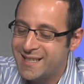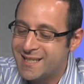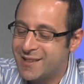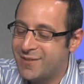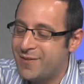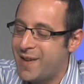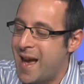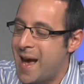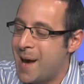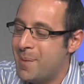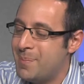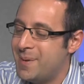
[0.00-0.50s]
of
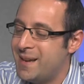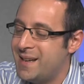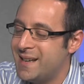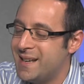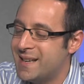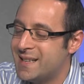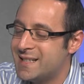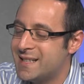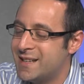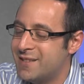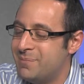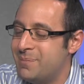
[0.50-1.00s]

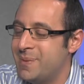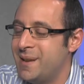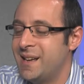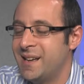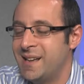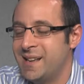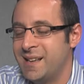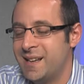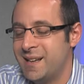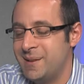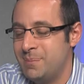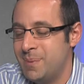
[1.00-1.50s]
happiness
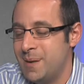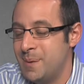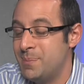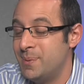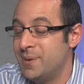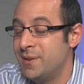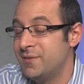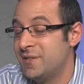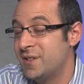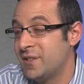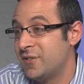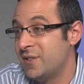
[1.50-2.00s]
in people
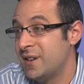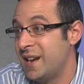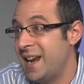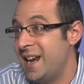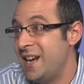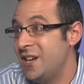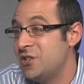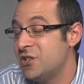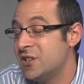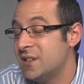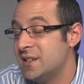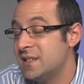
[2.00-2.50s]
of different
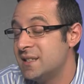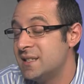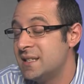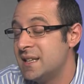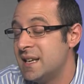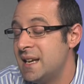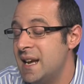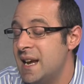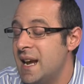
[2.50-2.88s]
ages,